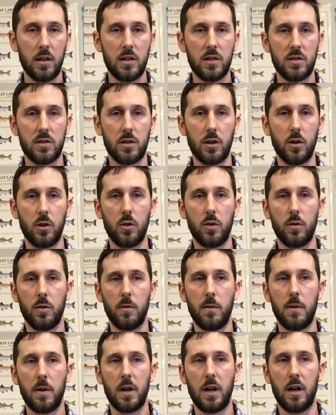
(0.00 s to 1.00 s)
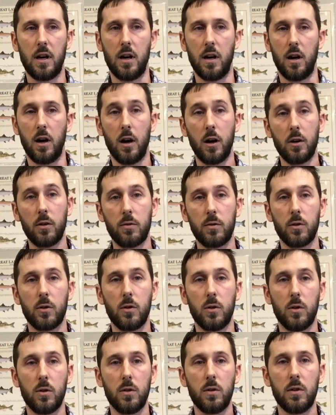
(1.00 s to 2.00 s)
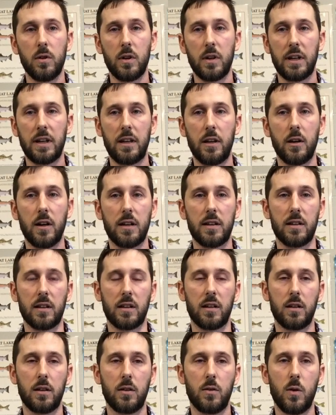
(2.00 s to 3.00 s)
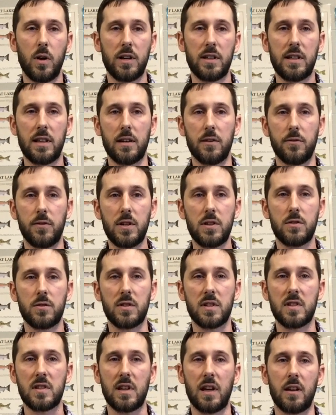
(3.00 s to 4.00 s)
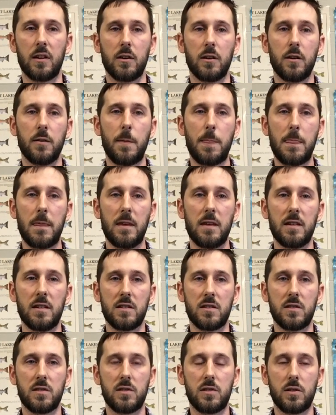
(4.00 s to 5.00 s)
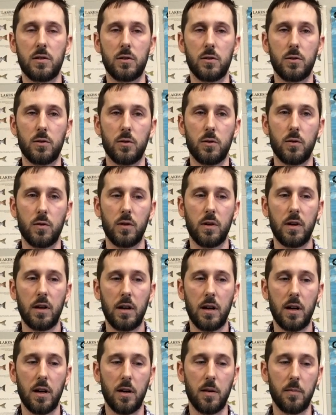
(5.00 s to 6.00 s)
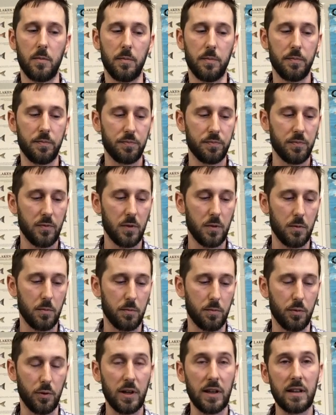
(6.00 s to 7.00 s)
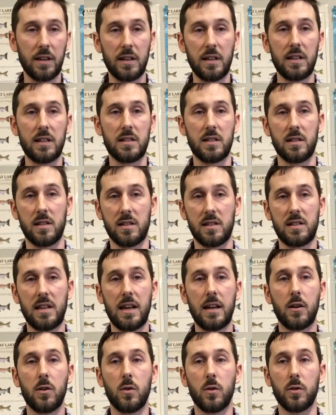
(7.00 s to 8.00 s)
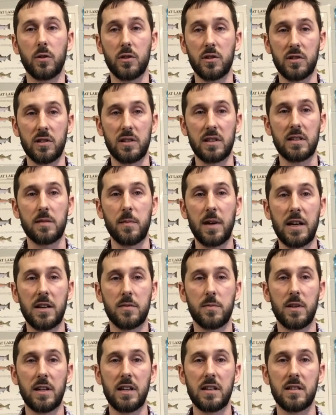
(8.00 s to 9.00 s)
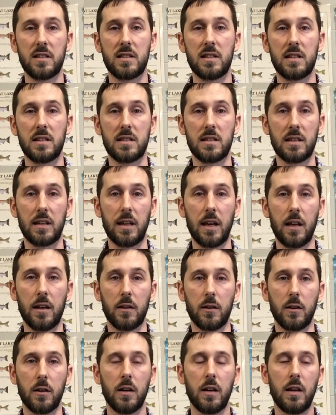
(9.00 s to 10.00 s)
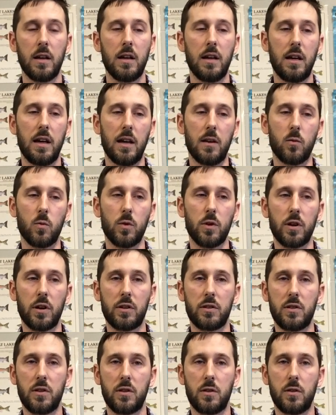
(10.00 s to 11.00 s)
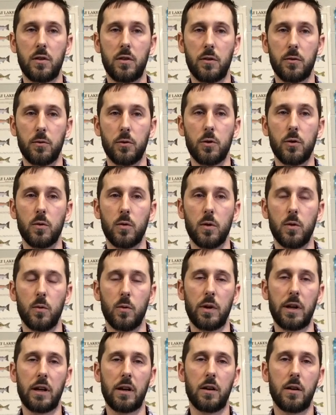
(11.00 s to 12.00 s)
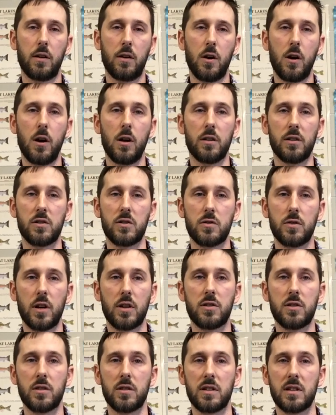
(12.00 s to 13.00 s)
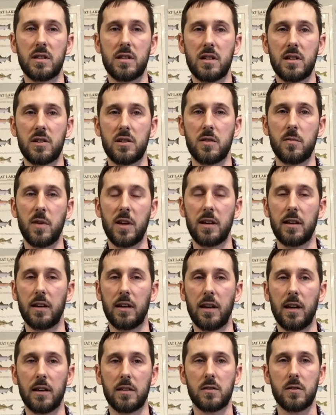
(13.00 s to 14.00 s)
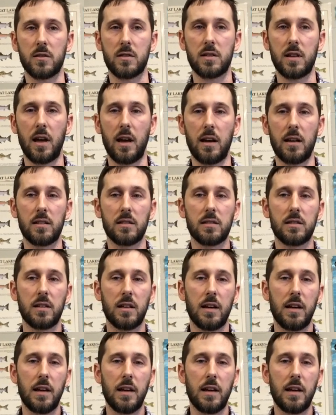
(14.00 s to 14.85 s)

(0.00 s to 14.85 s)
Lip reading: So our role here at the Quantitative Fisheries Center is to bring the stakeholders of these management agencies together and work through what we call a structured decision-making exercise.